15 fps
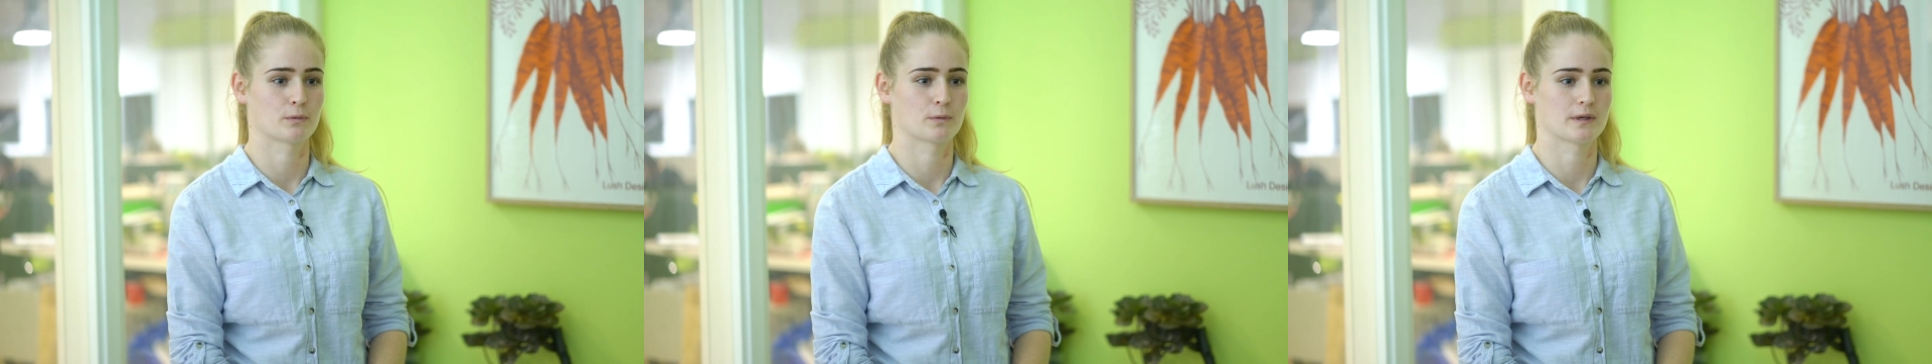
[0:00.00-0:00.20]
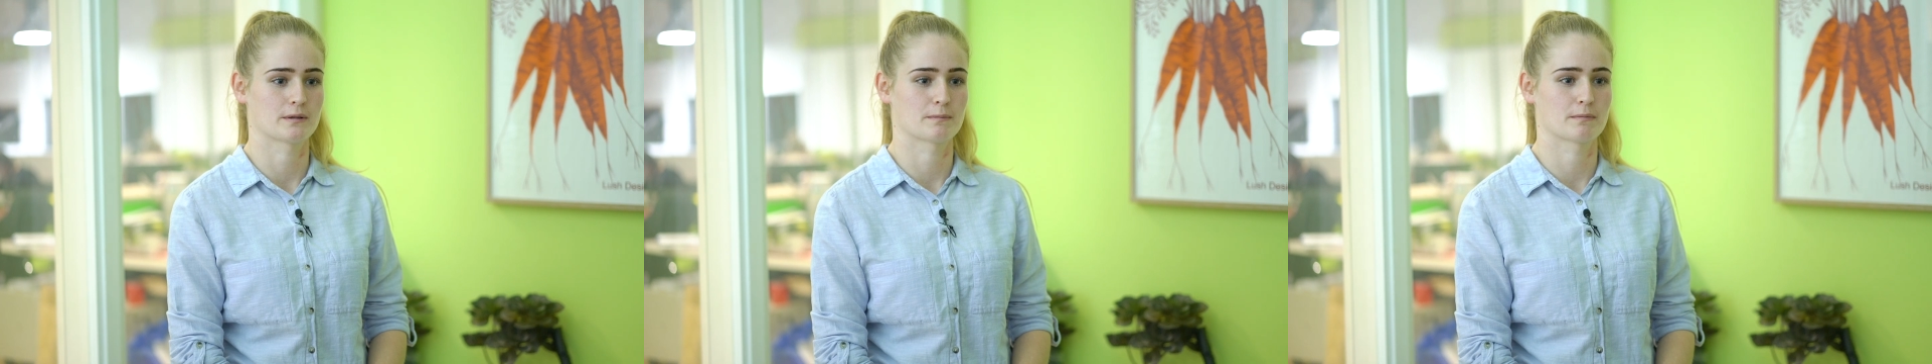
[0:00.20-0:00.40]

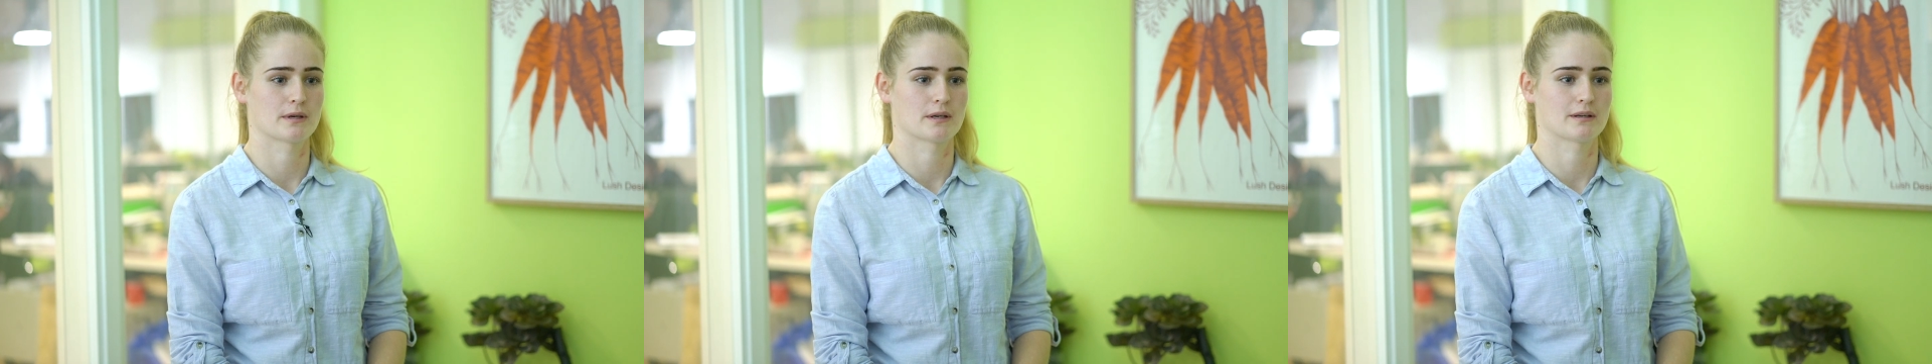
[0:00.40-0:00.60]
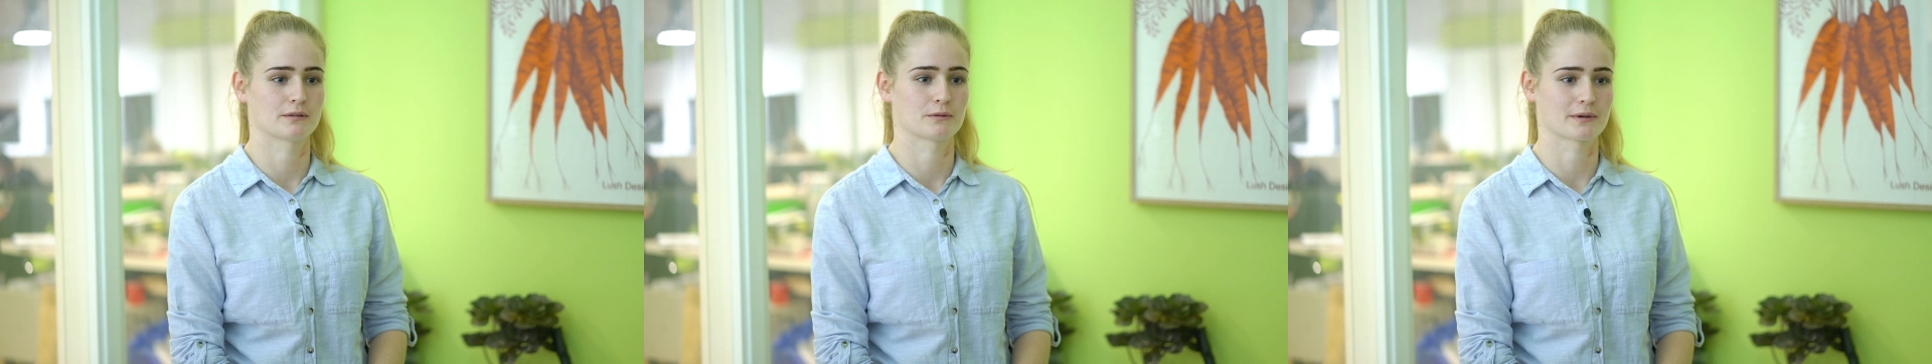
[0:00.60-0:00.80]
with
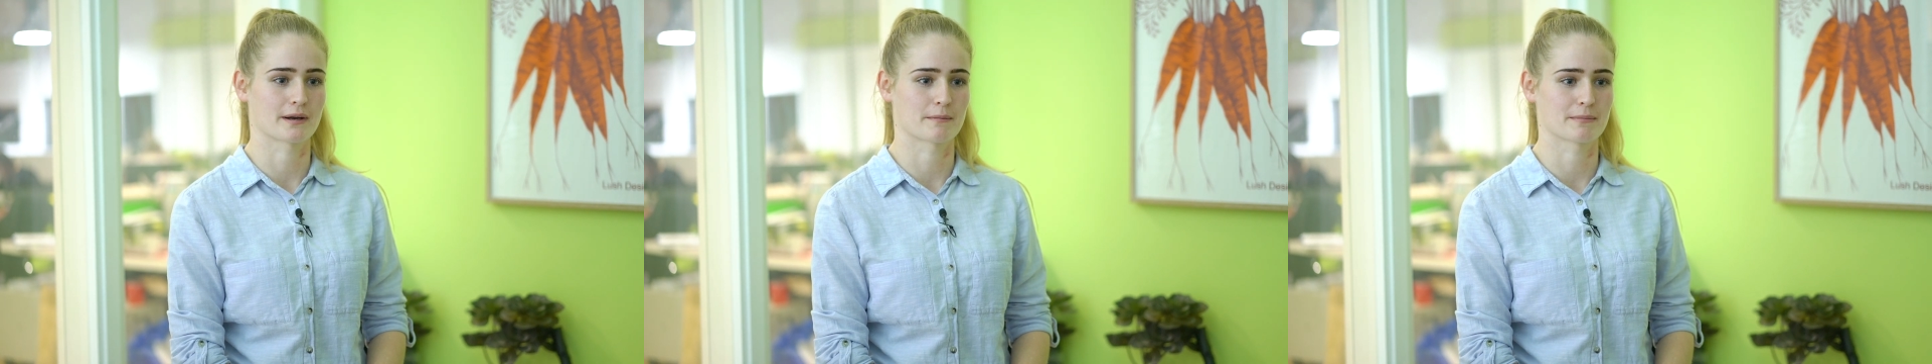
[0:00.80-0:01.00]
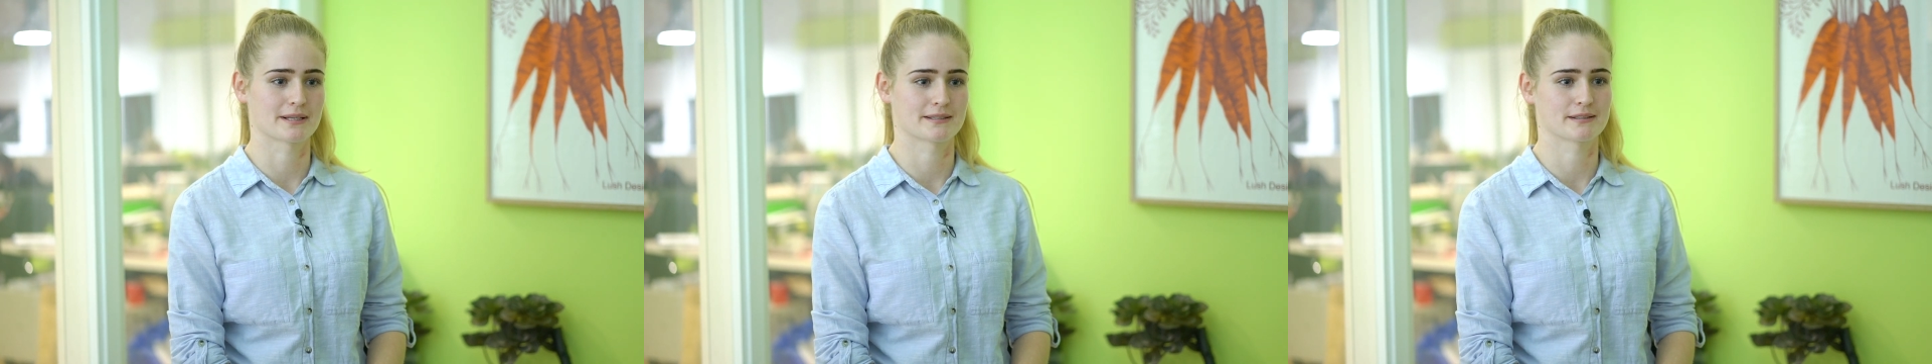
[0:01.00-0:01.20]
me to
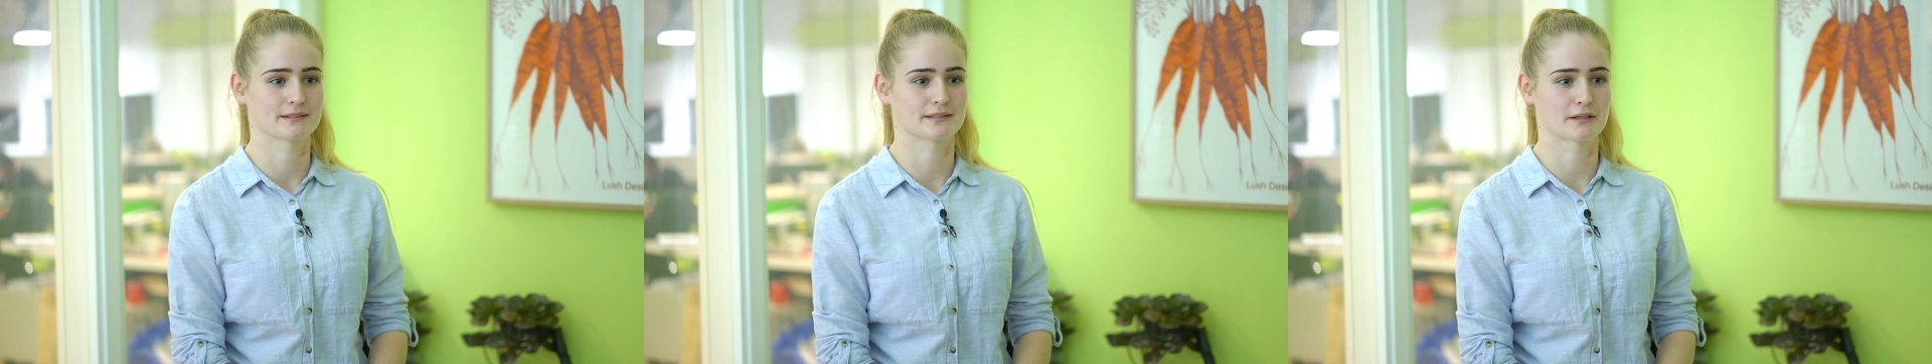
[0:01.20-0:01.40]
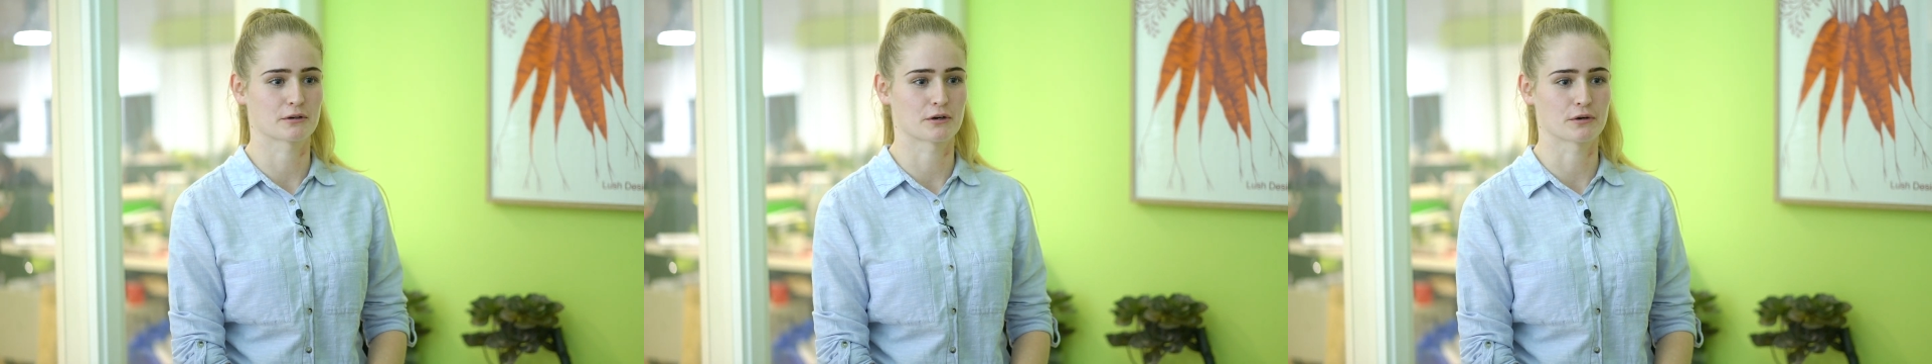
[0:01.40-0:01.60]
come by
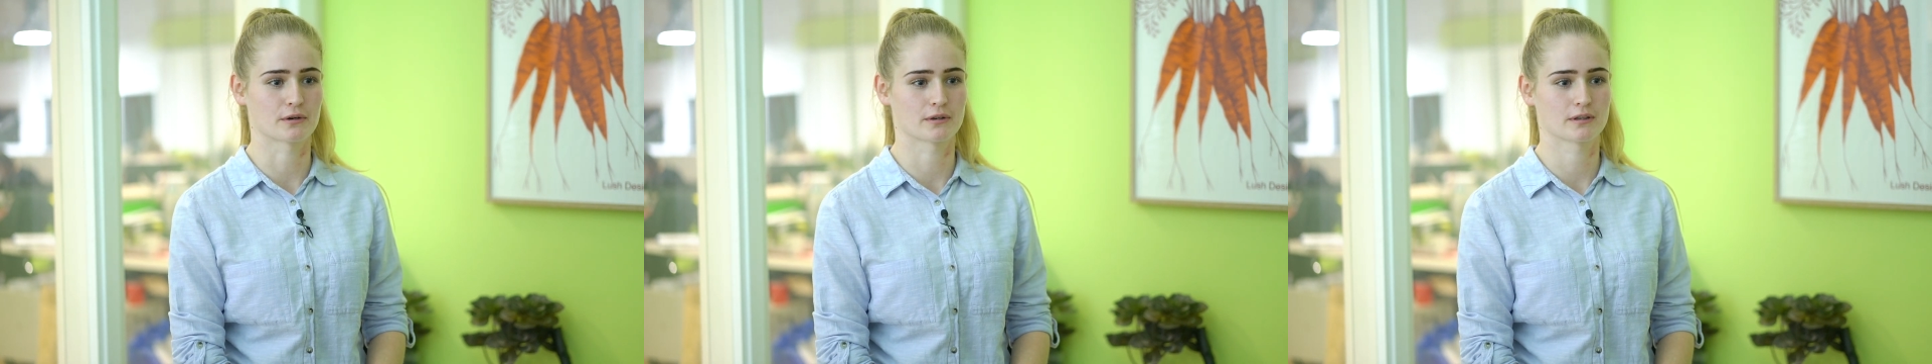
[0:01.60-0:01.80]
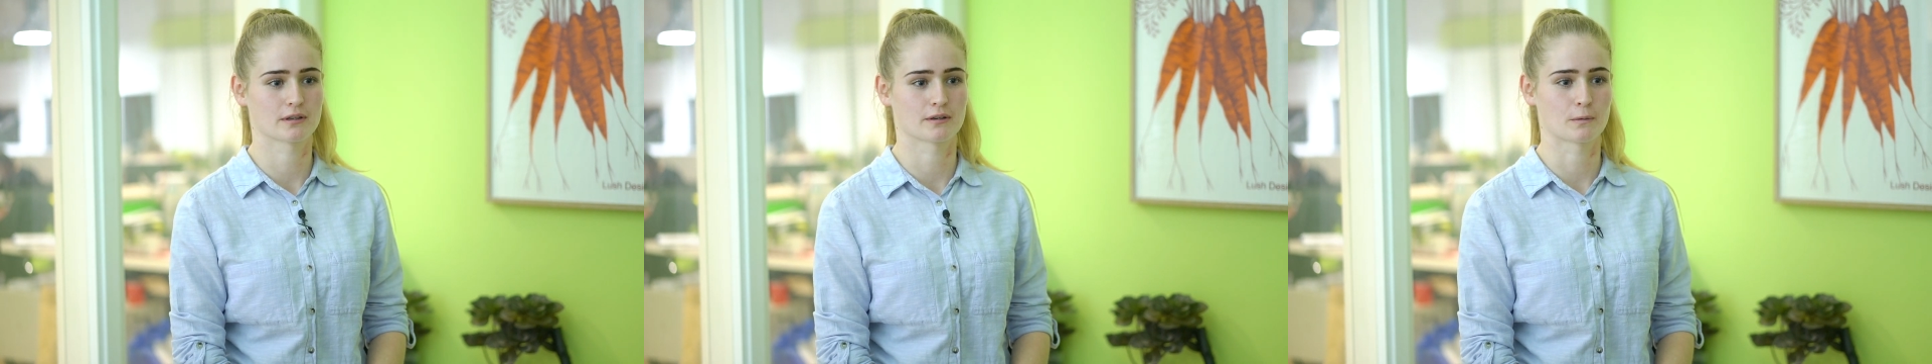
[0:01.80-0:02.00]
six
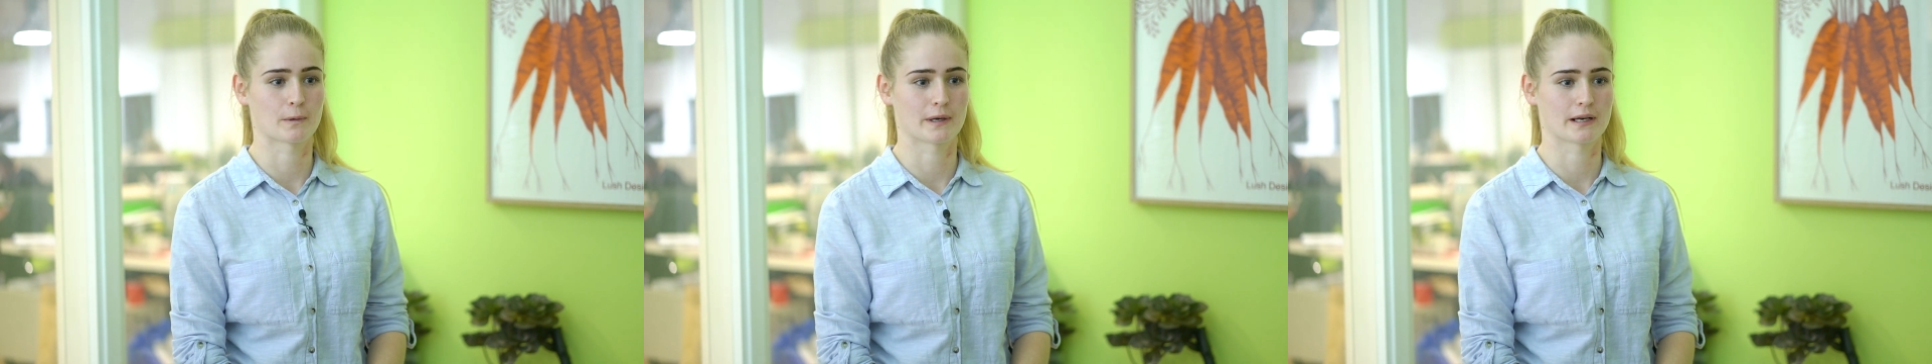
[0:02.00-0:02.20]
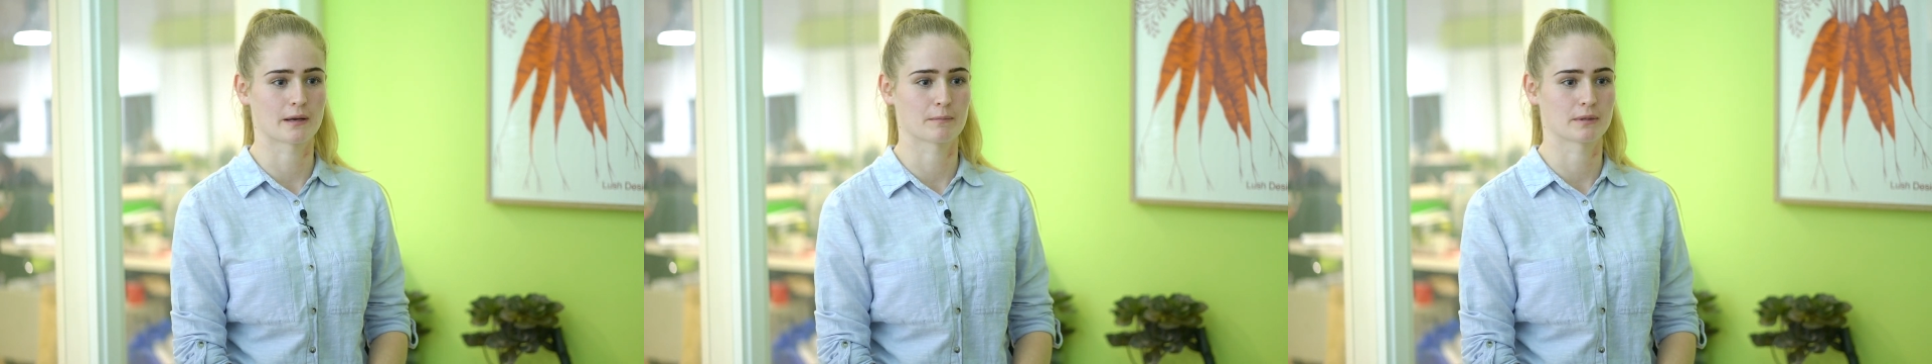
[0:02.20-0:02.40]
o'clock
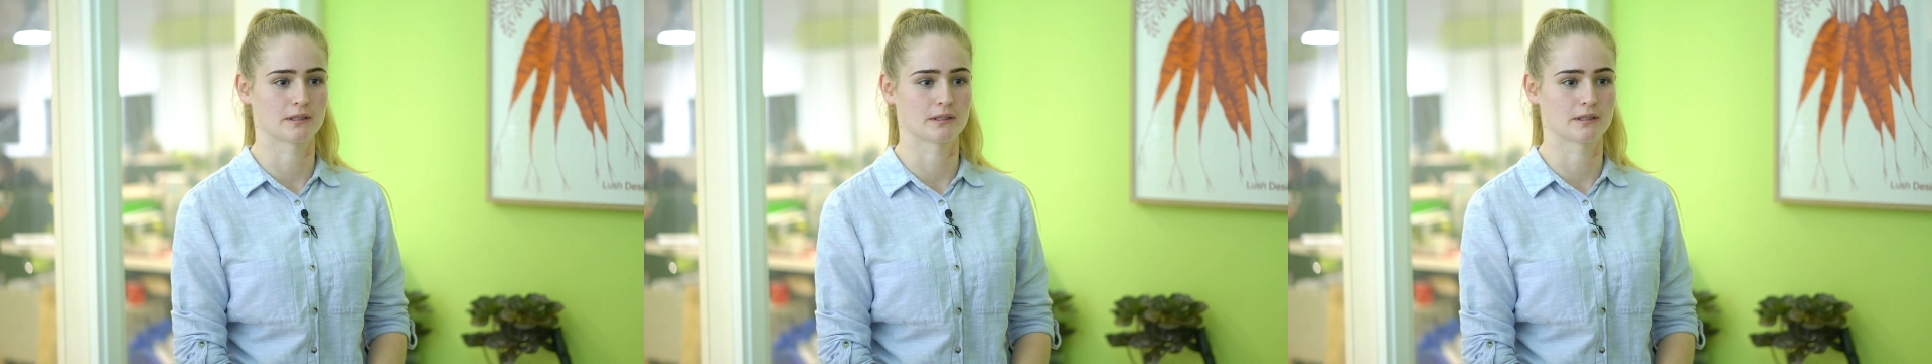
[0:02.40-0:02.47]
when I'm